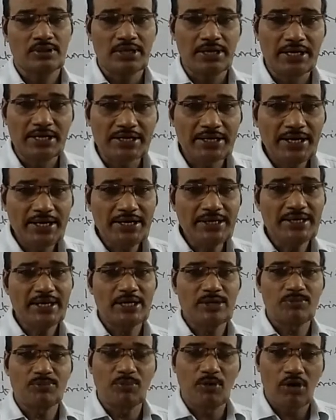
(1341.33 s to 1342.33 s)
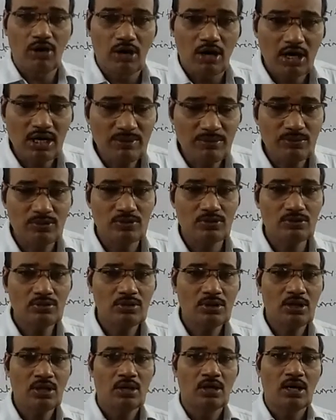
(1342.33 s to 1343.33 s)
again can
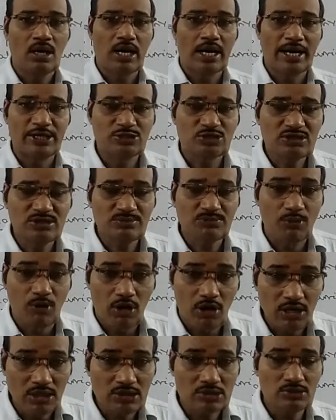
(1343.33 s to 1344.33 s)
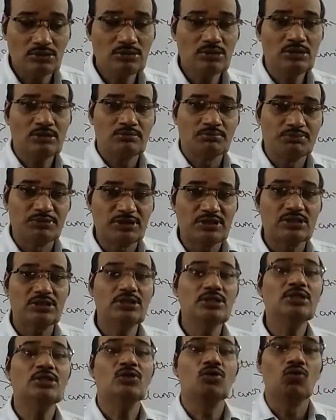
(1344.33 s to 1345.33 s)
form hydrogen bond with
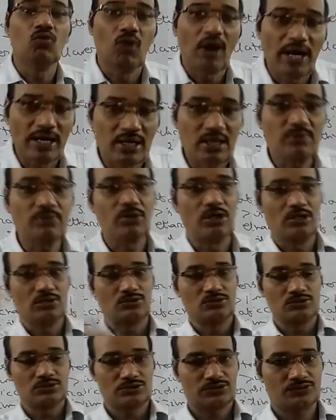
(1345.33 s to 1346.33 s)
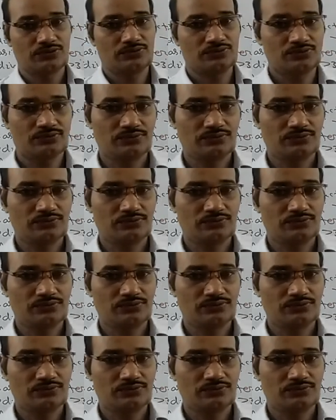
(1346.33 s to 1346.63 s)
the water molecules.